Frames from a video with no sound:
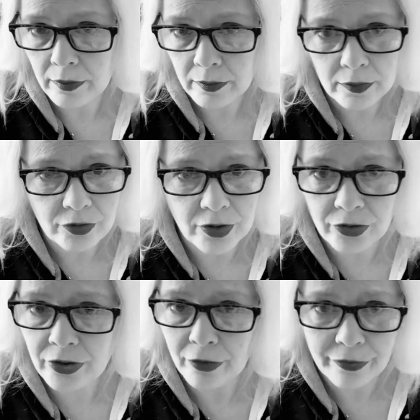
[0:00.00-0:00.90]
Just
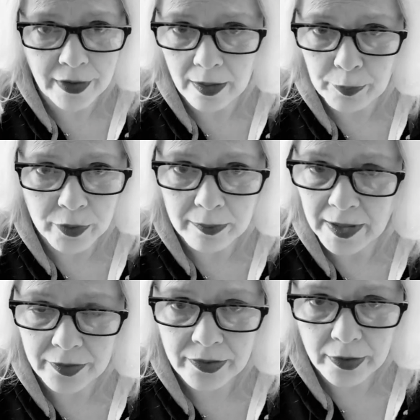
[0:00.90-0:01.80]
so fed up with
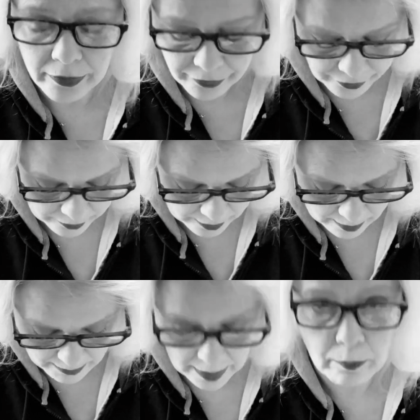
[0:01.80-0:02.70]
myself and
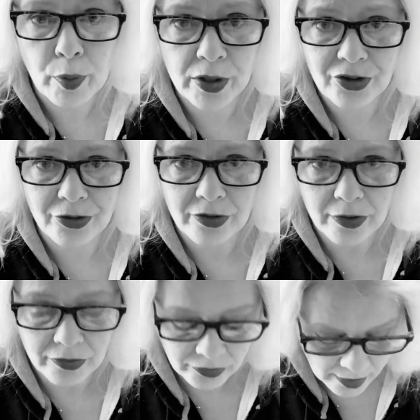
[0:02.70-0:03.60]
my
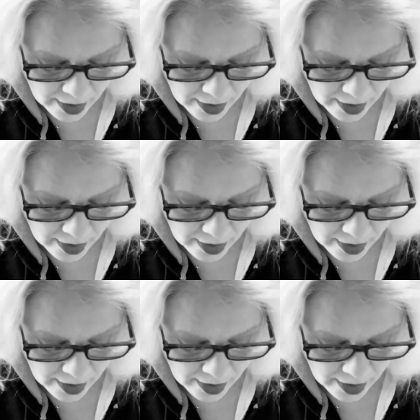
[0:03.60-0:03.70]
preciousness.